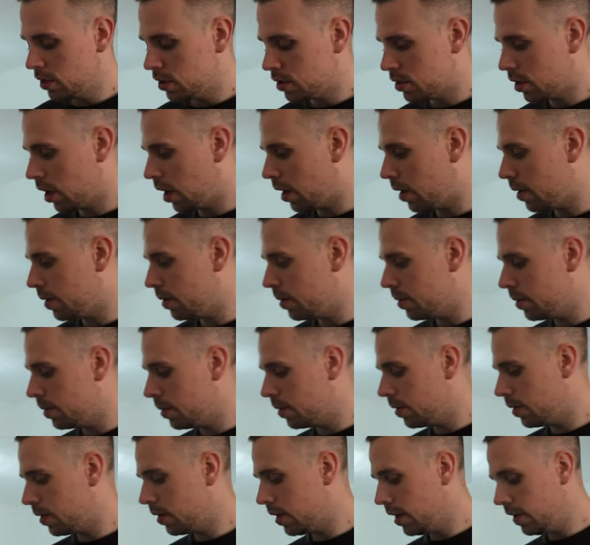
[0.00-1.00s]
So
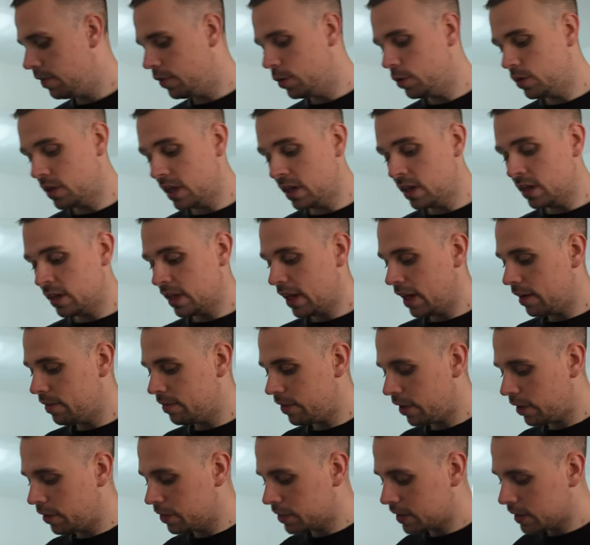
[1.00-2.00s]
if you didn't get
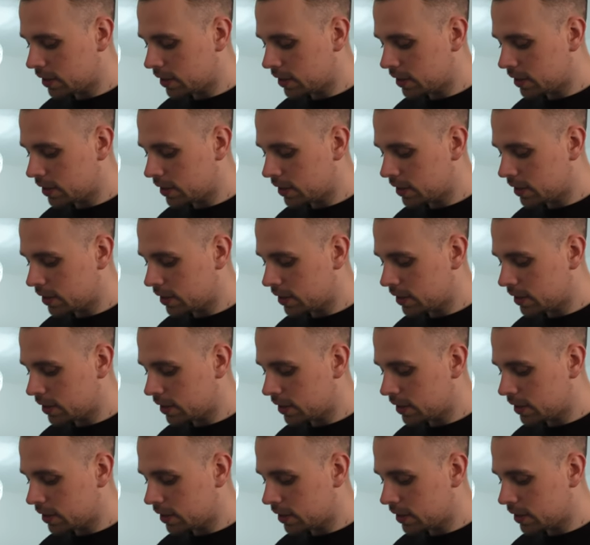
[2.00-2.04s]
involved